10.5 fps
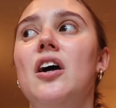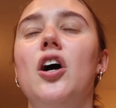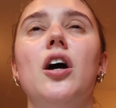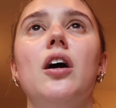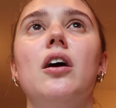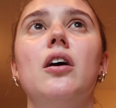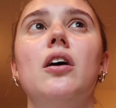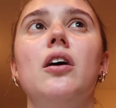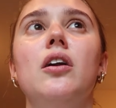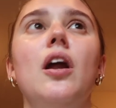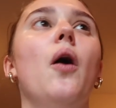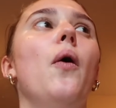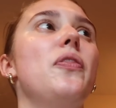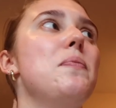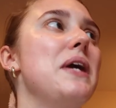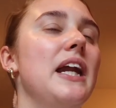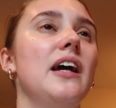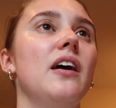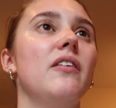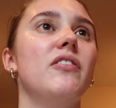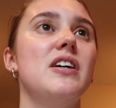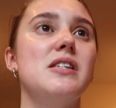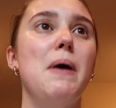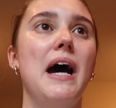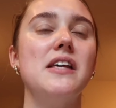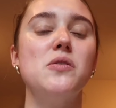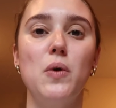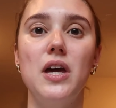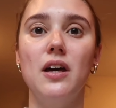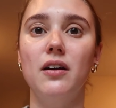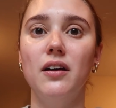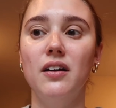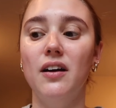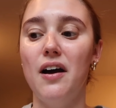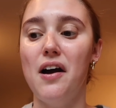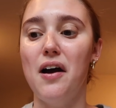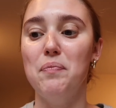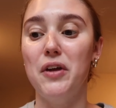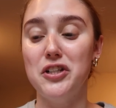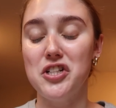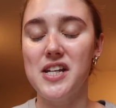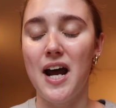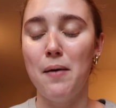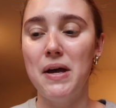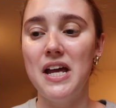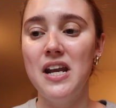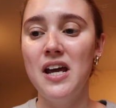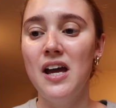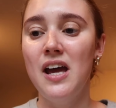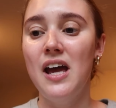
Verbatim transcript: or no, at the beginning of this past week that just happened.